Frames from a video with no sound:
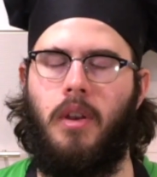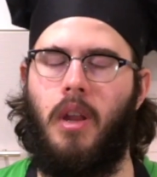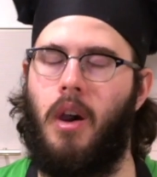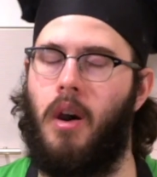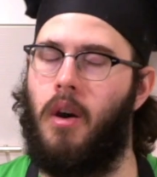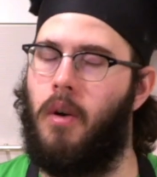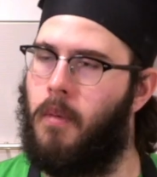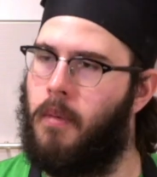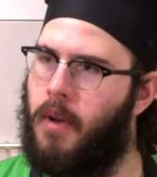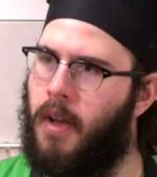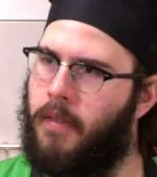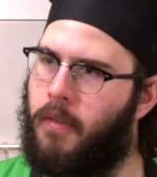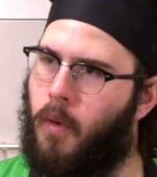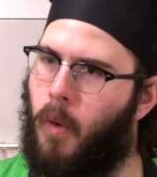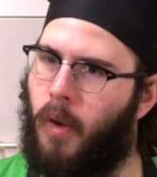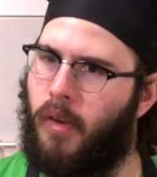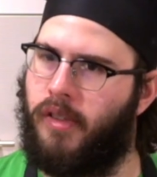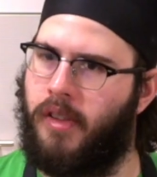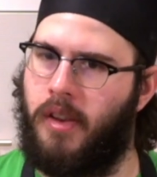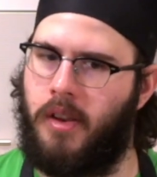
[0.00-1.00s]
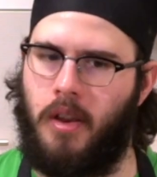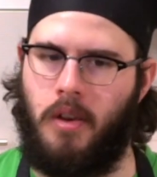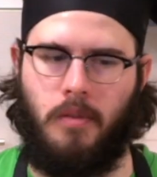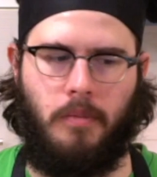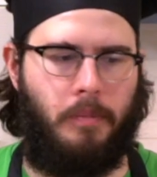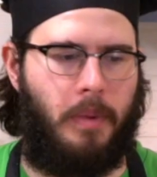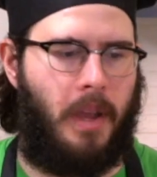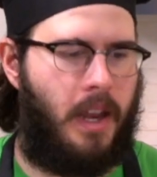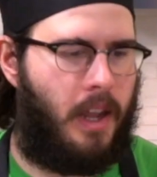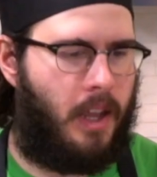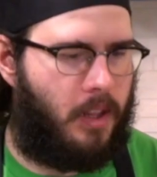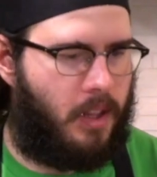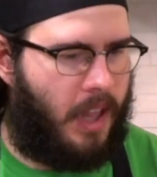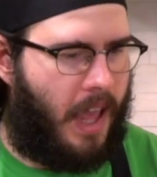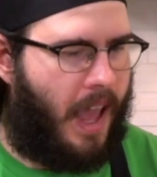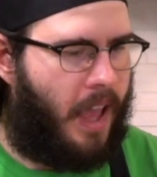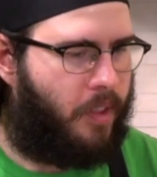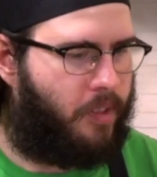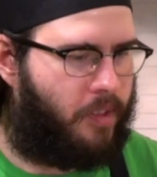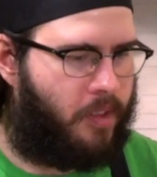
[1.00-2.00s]
No, of course I don't, but
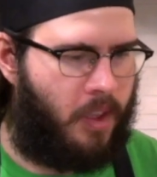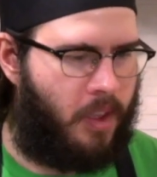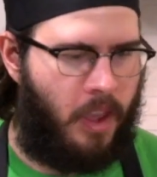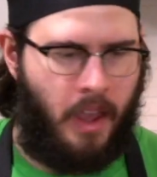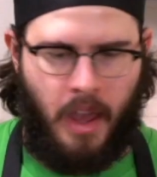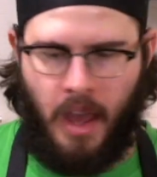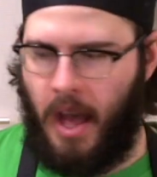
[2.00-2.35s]
alas,